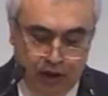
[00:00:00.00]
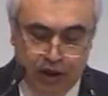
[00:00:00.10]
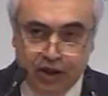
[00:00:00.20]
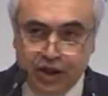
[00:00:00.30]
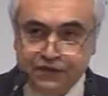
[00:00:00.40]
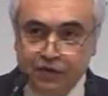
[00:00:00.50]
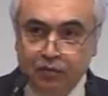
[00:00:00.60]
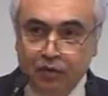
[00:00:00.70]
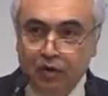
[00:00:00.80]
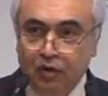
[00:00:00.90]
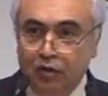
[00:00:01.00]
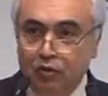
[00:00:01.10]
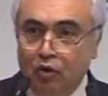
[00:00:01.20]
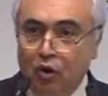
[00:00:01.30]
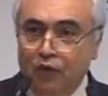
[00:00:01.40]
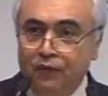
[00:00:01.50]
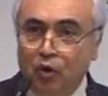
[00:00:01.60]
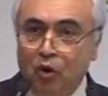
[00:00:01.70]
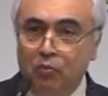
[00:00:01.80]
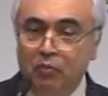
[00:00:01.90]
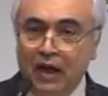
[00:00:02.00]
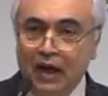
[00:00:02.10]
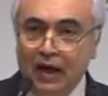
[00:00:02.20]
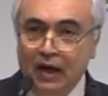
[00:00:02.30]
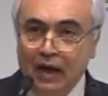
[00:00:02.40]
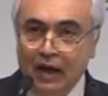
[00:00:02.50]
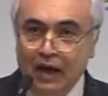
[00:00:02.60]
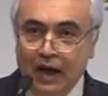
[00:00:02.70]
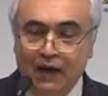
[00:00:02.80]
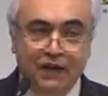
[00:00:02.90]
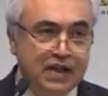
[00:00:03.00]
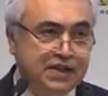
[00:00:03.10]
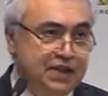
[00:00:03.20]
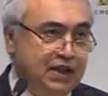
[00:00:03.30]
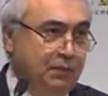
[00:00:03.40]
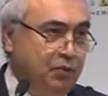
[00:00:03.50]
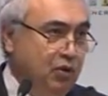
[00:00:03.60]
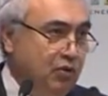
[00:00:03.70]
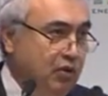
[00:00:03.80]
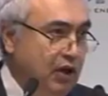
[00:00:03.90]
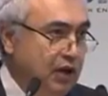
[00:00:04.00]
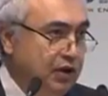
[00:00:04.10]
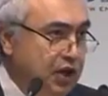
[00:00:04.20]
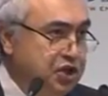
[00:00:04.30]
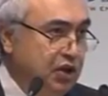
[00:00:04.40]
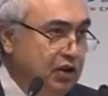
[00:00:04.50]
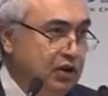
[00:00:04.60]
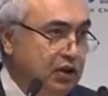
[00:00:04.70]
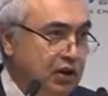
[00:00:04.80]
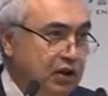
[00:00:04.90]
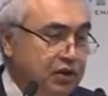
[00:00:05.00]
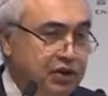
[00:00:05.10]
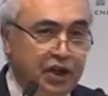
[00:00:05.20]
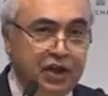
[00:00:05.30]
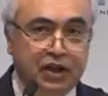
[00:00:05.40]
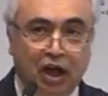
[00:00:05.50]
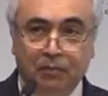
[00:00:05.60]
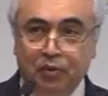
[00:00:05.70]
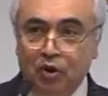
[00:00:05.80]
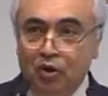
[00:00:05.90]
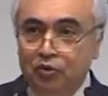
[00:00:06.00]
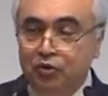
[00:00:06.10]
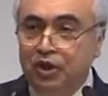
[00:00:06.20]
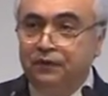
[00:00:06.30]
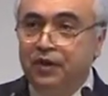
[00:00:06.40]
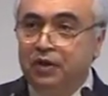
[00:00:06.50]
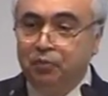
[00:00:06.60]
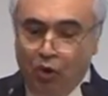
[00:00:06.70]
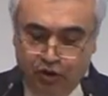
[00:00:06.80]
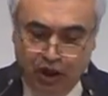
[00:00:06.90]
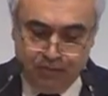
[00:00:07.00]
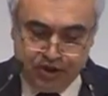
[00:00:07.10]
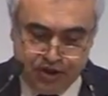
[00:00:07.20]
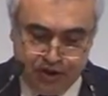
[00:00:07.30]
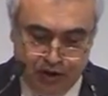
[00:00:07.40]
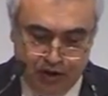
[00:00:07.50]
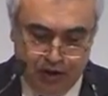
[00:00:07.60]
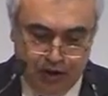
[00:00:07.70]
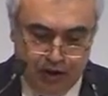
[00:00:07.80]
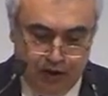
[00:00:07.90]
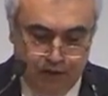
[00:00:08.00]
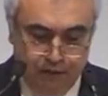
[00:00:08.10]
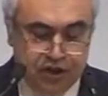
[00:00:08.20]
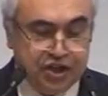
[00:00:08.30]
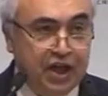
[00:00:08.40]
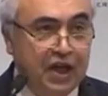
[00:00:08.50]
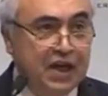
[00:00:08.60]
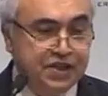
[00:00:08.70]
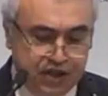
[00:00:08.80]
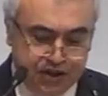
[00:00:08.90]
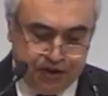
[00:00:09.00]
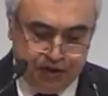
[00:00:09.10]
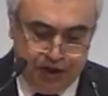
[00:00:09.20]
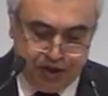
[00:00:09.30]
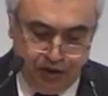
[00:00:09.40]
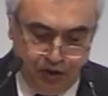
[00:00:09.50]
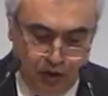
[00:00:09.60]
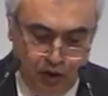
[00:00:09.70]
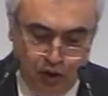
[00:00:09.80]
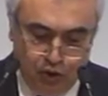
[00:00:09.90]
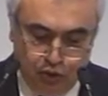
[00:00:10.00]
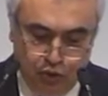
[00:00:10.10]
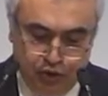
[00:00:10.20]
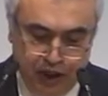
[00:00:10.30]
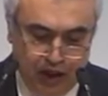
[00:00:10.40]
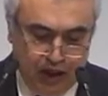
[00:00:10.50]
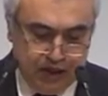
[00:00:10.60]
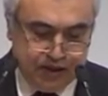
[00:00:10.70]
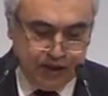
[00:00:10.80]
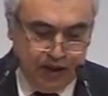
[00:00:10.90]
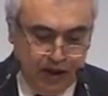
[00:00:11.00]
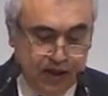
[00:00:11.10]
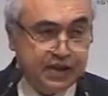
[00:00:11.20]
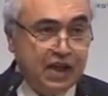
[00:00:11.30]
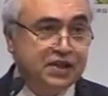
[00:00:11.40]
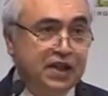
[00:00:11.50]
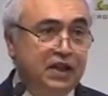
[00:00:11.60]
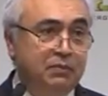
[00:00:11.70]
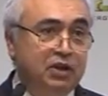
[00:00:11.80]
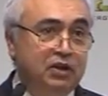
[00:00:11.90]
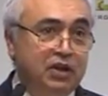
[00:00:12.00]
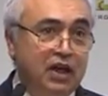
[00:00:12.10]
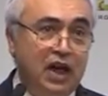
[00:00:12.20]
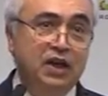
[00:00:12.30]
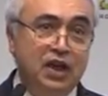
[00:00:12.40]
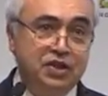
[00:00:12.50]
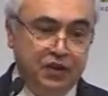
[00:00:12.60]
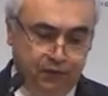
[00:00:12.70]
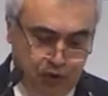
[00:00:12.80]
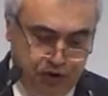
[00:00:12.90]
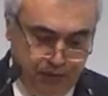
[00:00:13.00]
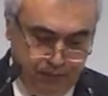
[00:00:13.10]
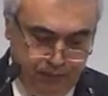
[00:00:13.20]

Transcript: This will go from having Singapore, a regional training hub, to different programs which can assist the region to realize a sustainable energy future.